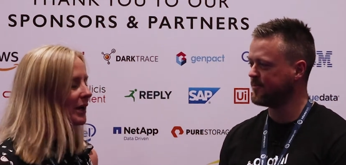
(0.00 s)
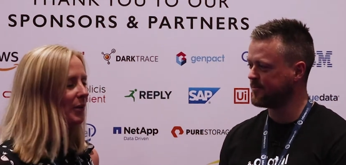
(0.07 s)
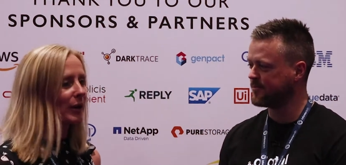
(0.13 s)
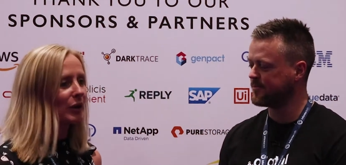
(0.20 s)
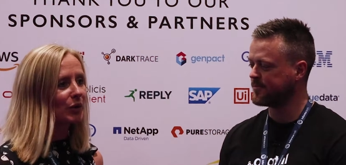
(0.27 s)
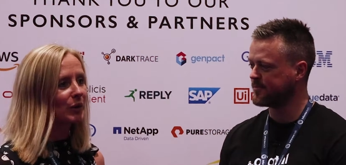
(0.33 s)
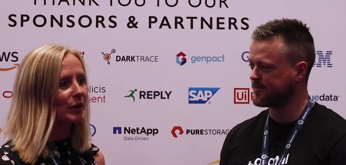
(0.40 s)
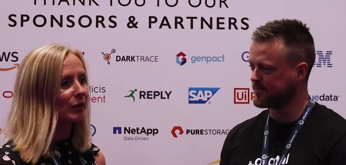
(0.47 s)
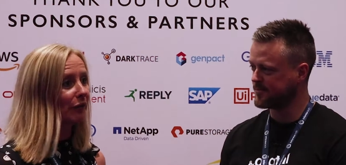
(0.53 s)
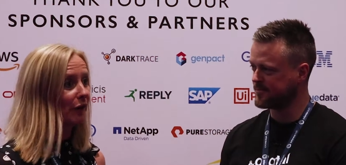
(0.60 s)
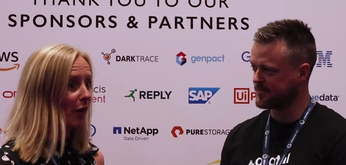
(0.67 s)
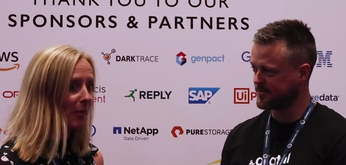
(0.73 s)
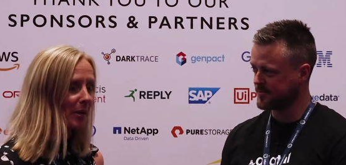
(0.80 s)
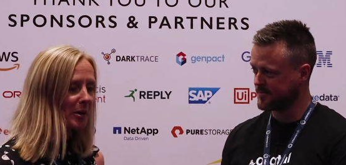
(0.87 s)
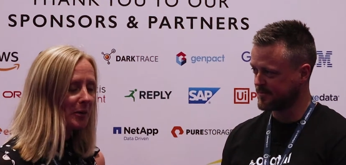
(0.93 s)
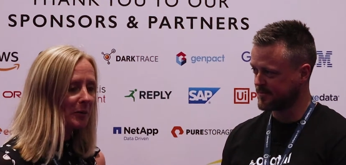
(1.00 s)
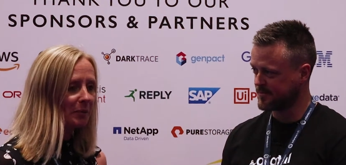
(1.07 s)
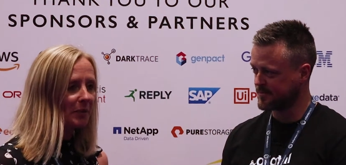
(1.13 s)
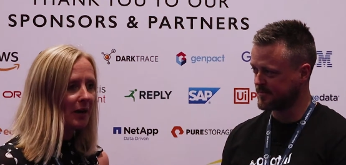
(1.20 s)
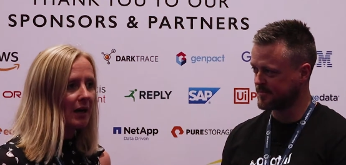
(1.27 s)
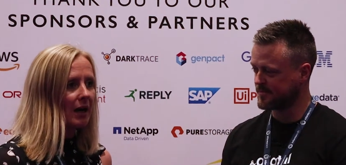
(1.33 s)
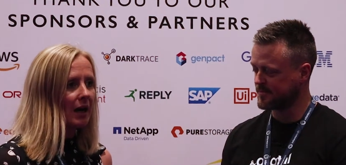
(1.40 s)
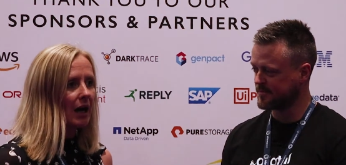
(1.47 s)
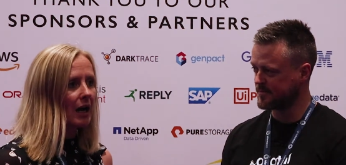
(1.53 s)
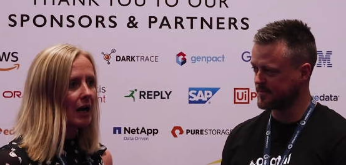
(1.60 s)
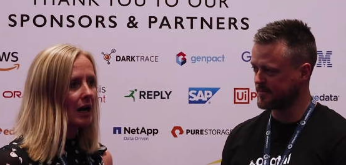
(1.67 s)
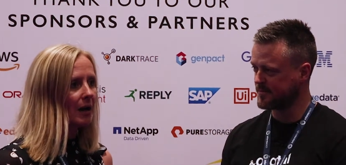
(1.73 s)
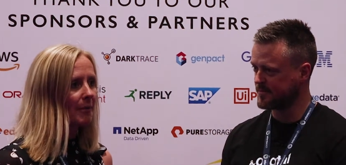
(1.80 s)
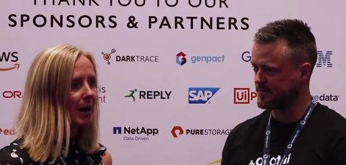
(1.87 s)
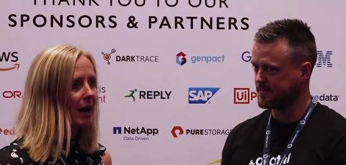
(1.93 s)
Speaker 1: which was phenomenal.
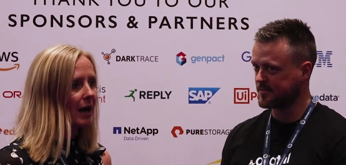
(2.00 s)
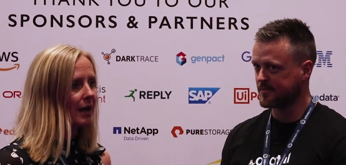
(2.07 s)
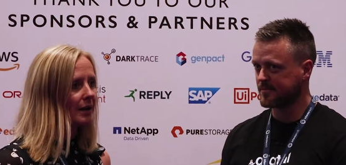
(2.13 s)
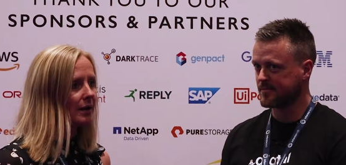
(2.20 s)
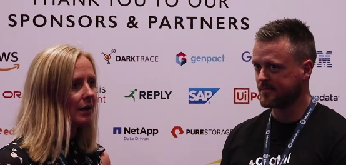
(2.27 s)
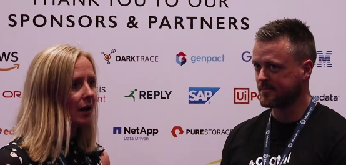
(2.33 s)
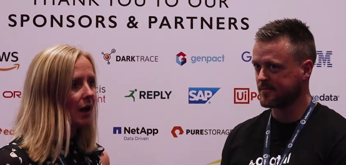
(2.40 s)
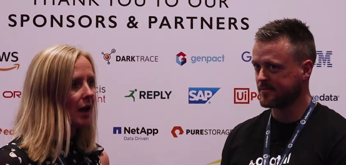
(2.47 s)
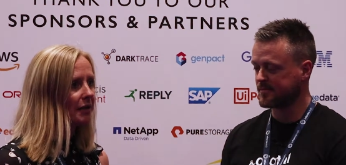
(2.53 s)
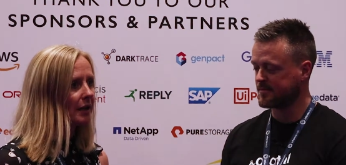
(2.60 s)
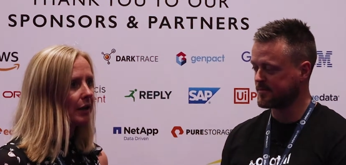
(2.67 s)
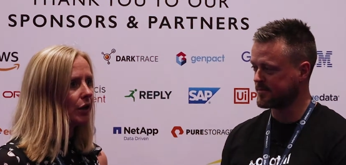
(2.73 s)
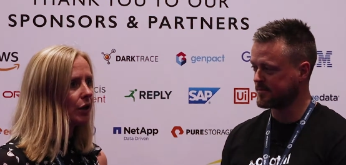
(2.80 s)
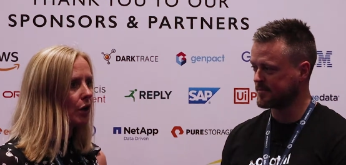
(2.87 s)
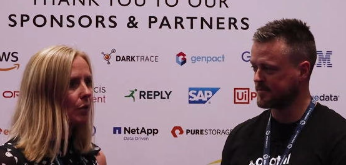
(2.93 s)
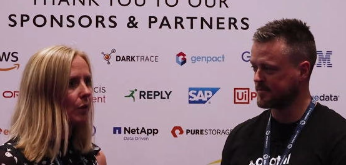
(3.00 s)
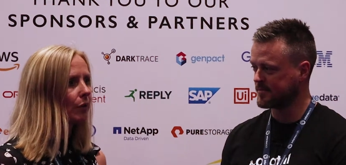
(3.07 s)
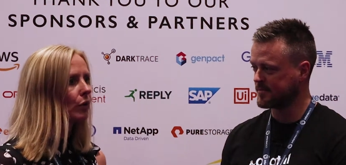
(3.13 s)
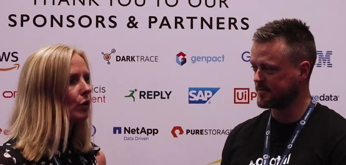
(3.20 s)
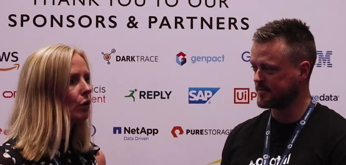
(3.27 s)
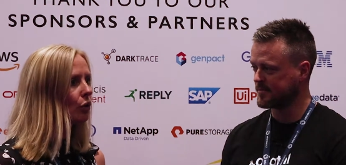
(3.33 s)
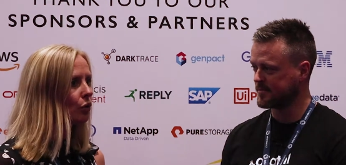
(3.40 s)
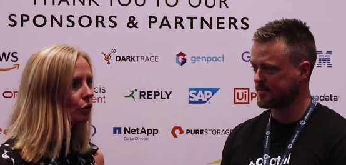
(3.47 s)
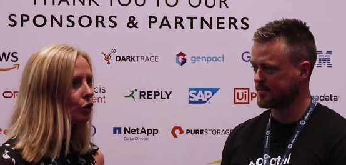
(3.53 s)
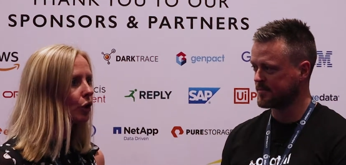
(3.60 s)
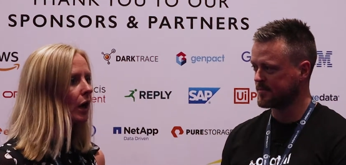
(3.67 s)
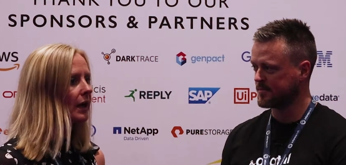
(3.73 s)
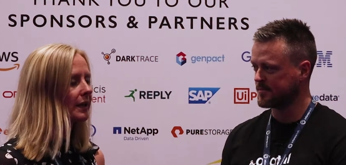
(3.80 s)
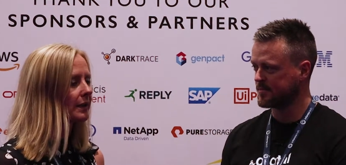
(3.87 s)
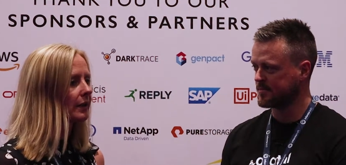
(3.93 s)
Um, and I think you know we're all
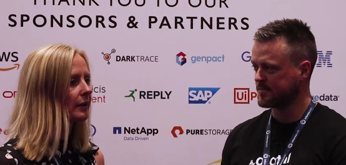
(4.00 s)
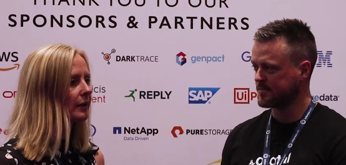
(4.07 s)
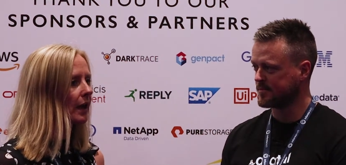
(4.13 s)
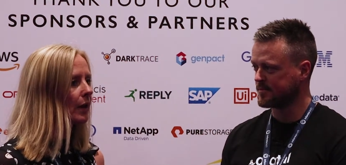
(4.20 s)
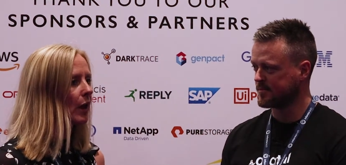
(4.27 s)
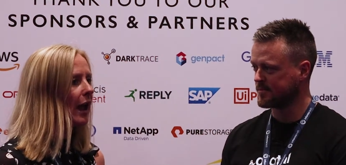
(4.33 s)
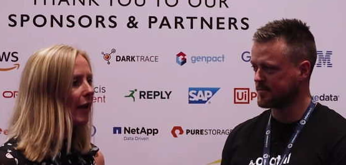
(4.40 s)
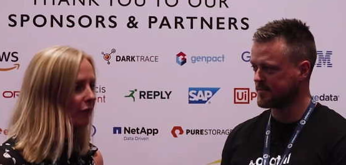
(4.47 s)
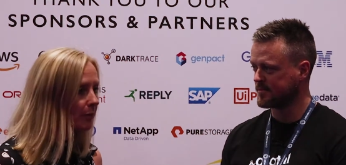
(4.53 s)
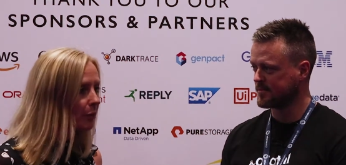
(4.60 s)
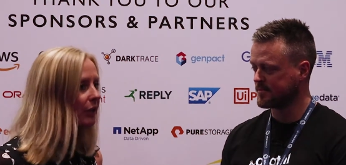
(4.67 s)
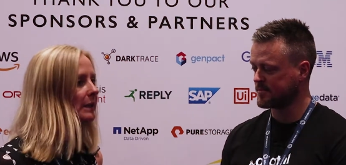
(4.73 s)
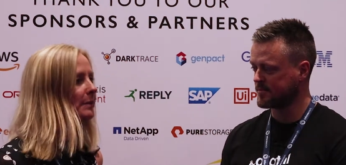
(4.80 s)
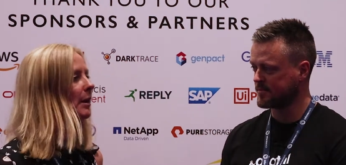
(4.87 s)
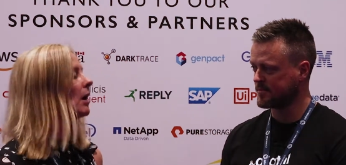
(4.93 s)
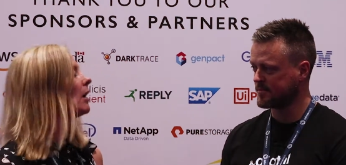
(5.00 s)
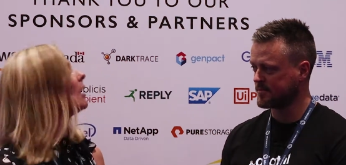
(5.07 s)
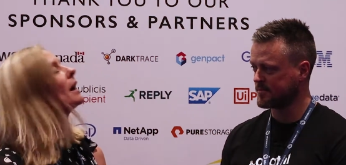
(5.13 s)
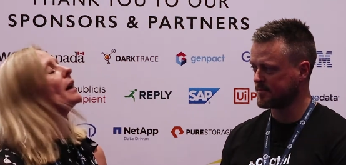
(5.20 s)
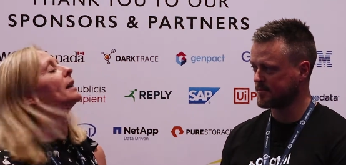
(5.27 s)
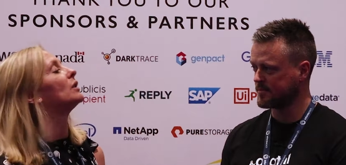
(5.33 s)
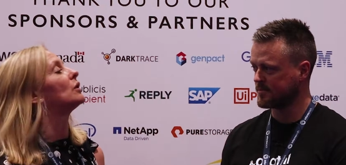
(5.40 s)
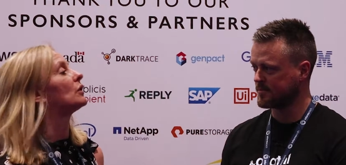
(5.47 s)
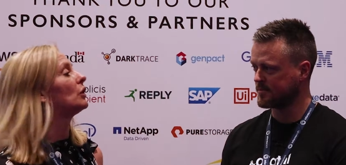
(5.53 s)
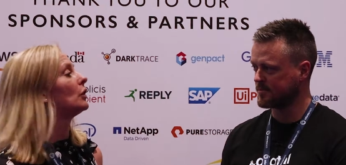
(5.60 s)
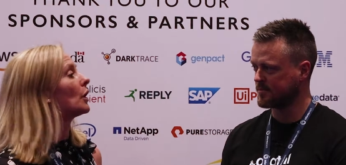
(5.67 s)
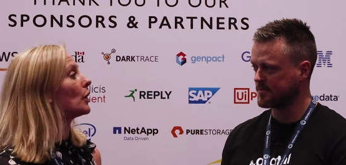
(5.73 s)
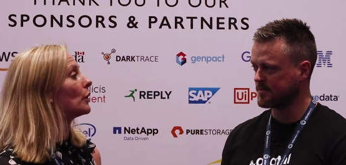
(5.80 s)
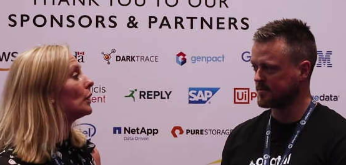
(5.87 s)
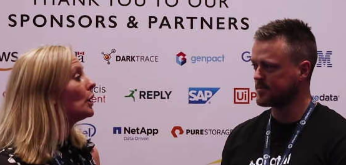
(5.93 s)
trying to that everybody's behind you
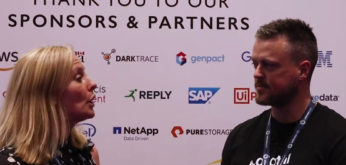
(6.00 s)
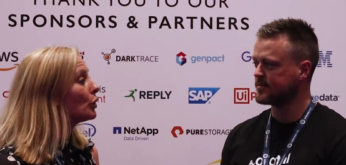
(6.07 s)
know